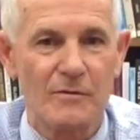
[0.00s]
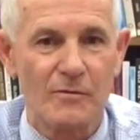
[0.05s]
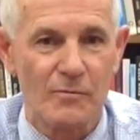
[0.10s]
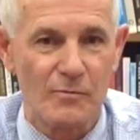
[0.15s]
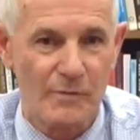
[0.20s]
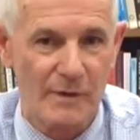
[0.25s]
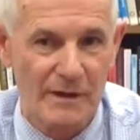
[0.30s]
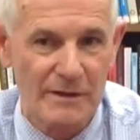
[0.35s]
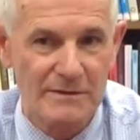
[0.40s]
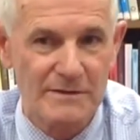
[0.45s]

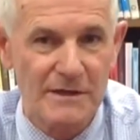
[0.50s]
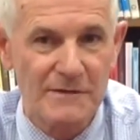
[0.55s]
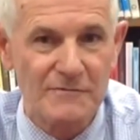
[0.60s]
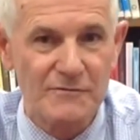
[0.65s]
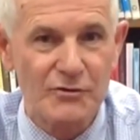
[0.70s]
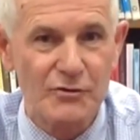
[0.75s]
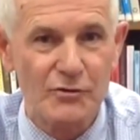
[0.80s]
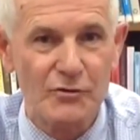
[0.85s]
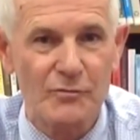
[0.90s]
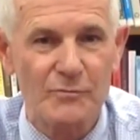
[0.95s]
relative
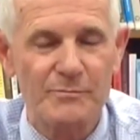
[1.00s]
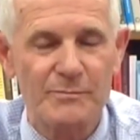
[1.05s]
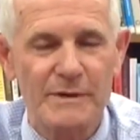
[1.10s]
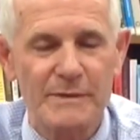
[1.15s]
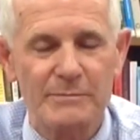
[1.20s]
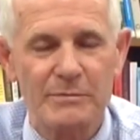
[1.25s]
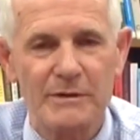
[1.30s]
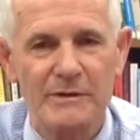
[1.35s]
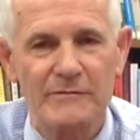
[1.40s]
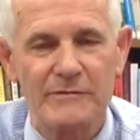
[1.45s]
to
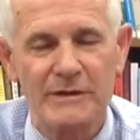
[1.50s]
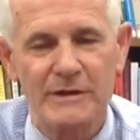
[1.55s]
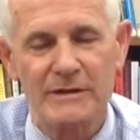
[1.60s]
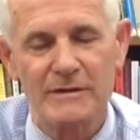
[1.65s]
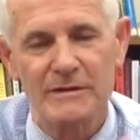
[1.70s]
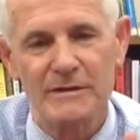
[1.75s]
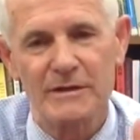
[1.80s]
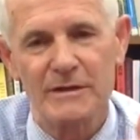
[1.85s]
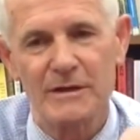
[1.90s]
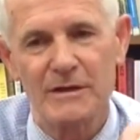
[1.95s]
people living in
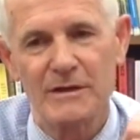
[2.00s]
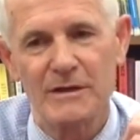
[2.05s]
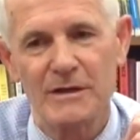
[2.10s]
the